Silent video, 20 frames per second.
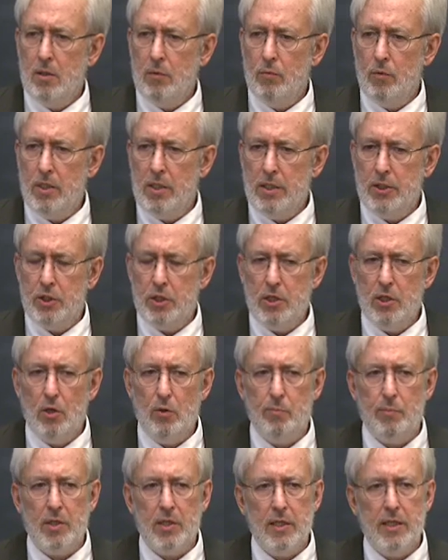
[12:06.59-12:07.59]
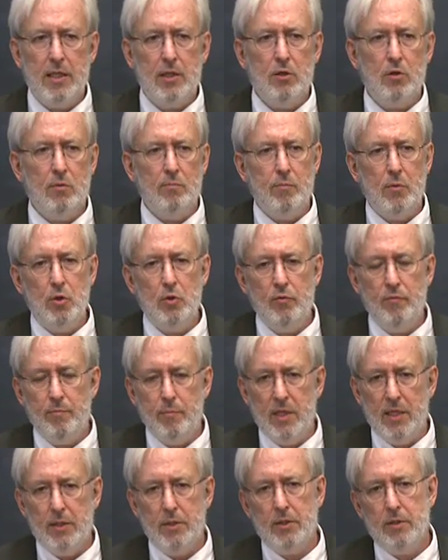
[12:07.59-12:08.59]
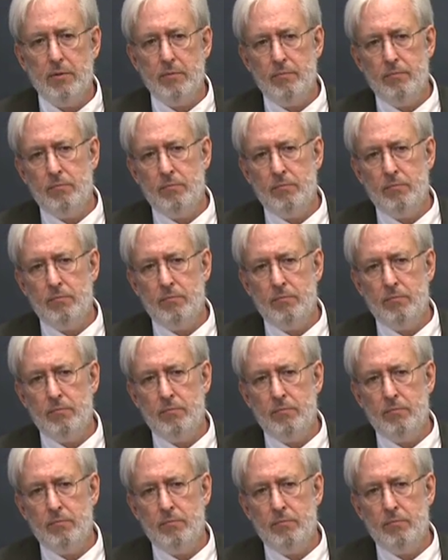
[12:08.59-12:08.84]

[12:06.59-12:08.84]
religio political movement